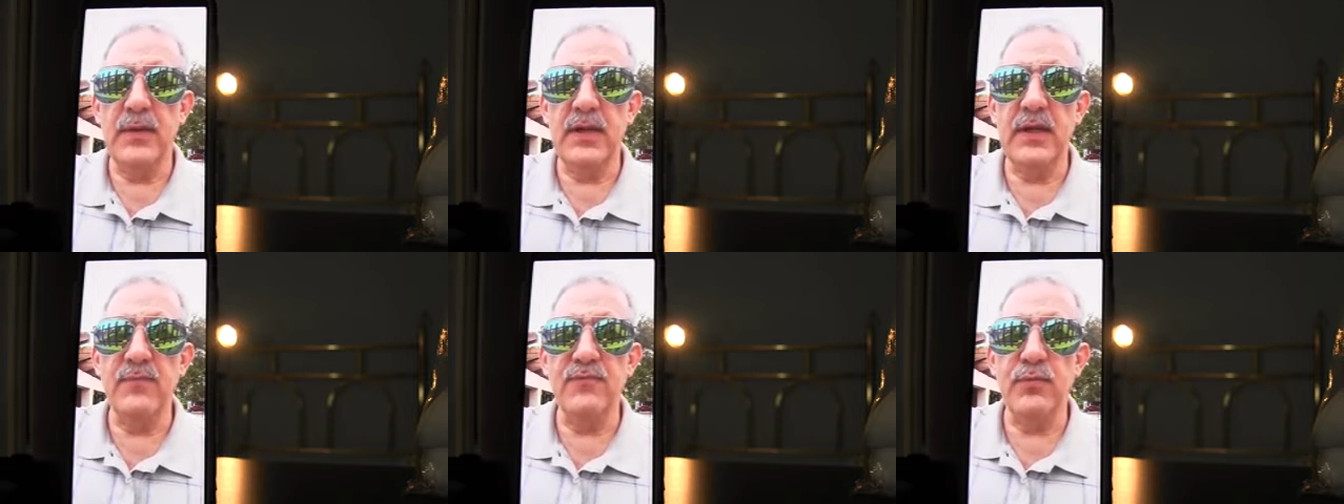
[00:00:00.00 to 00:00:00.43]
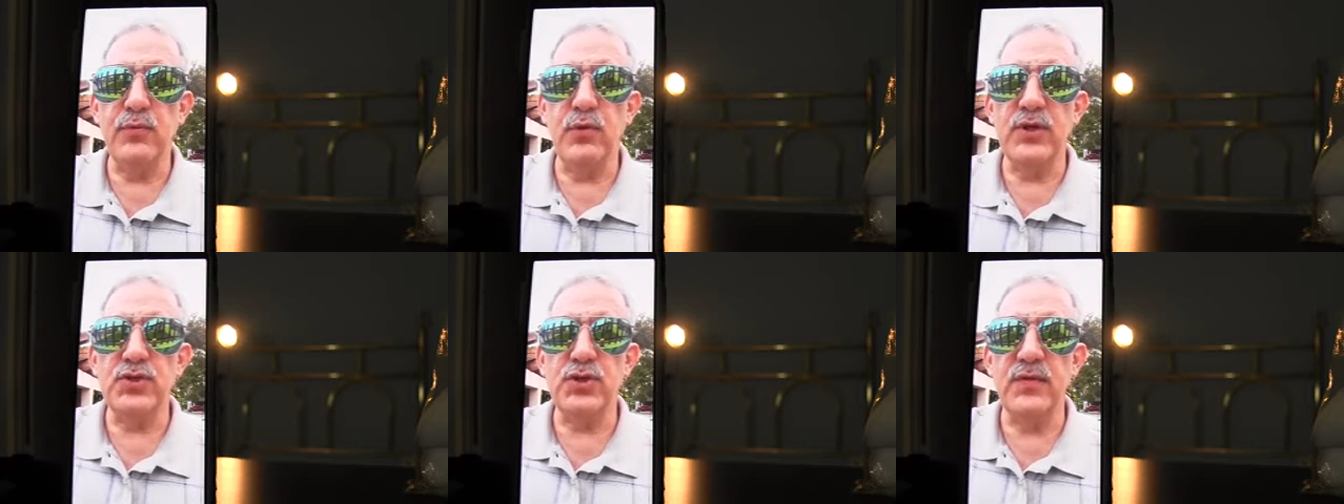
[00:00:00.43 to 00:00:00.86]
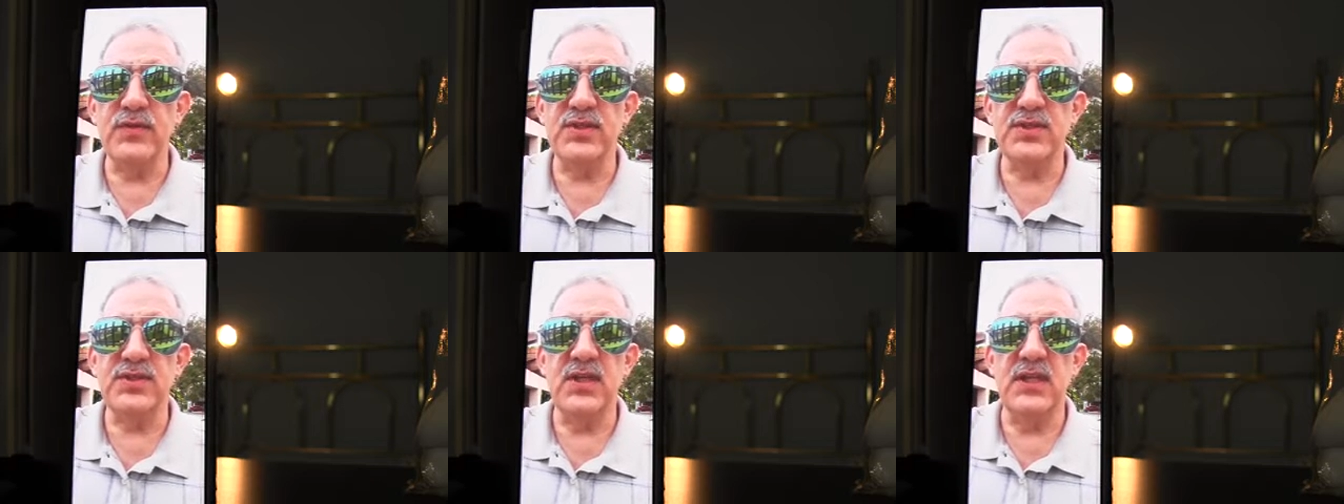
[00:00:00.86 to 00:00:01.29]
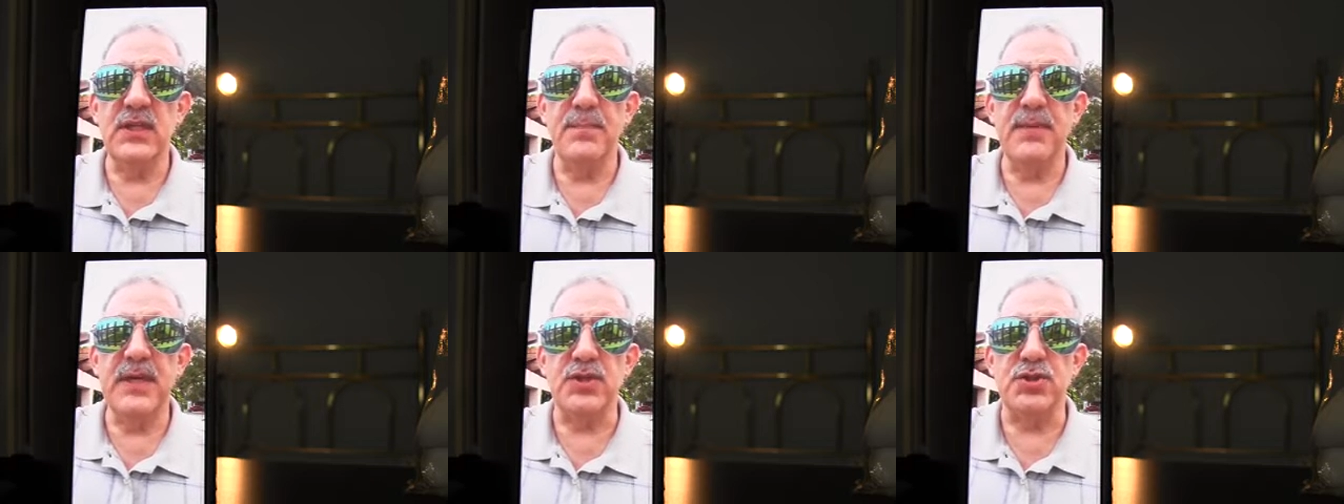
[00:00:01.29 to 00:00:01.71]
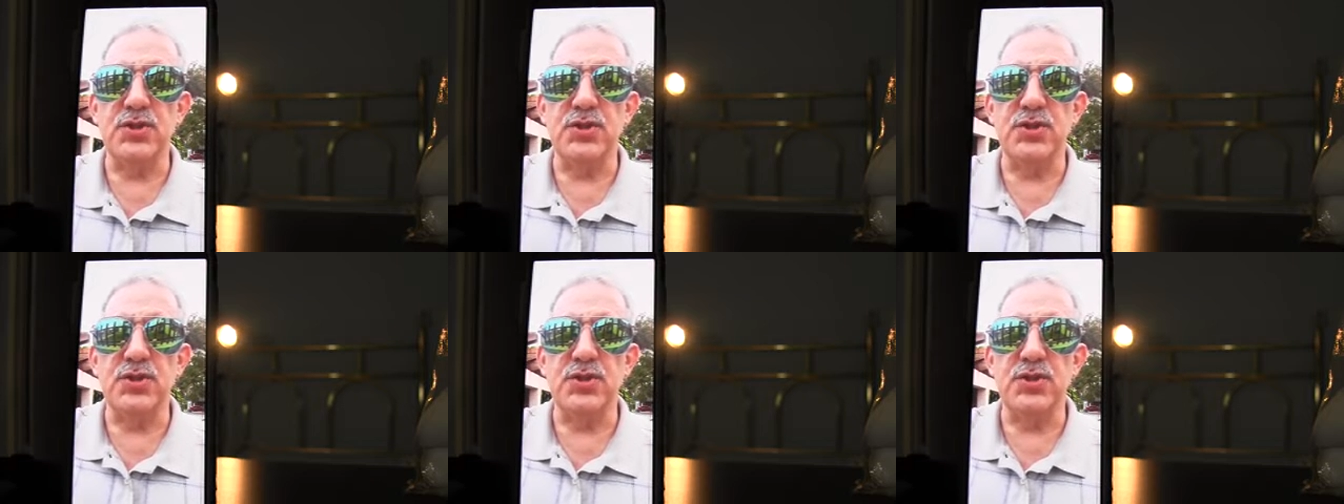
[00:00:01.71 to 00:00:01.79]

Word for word: him from doing services in the beach,